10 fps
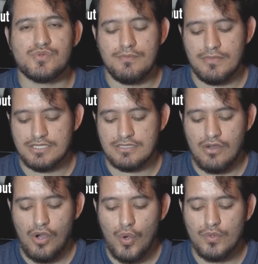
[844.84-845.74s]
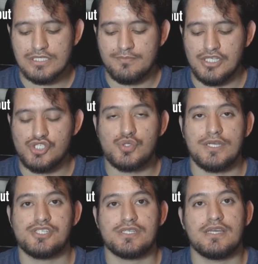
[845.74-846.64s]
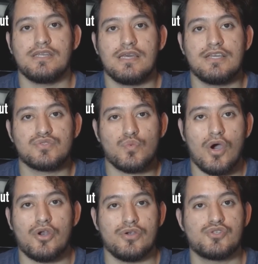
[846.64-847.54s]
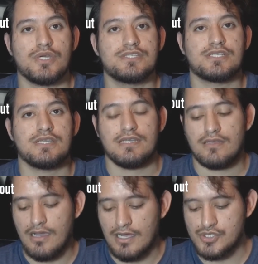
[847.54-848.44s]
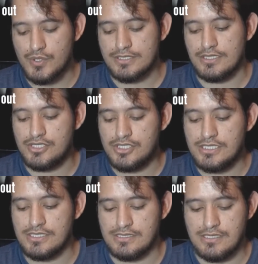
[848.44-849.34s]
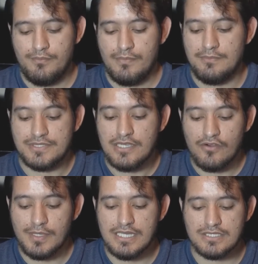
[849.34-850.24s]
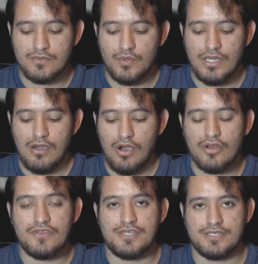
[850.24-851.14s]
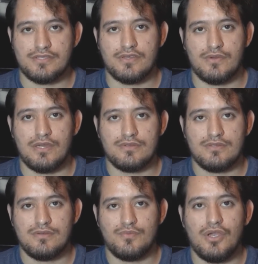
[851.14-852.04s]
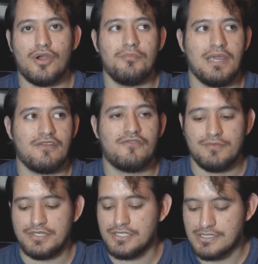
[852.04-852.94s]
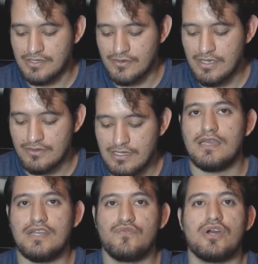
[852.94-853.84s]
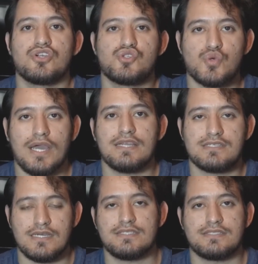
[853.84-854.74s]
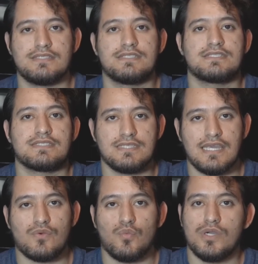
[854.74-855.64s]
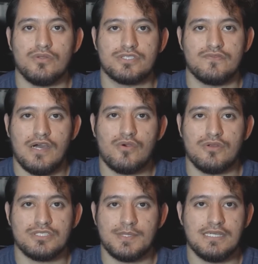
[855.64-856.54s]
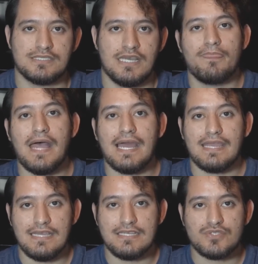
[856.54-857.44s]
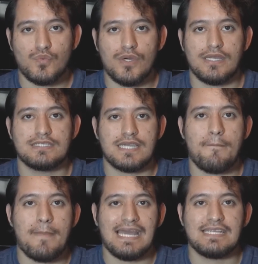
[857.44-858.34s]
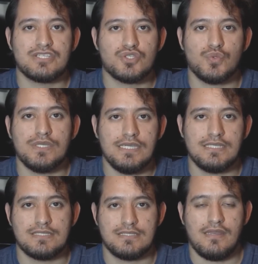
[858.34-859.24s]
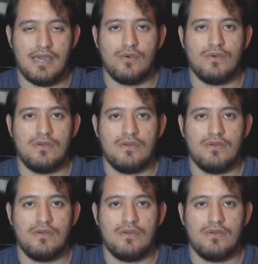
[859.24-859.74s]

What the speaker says: we must always be drenched in his water, drenched in God, dressed in Jesus himself, because we are the dust of the ground. We are made from the dust of the ground. And if we are dry dust, the snake will devour us, because that is what is commanded to eat now.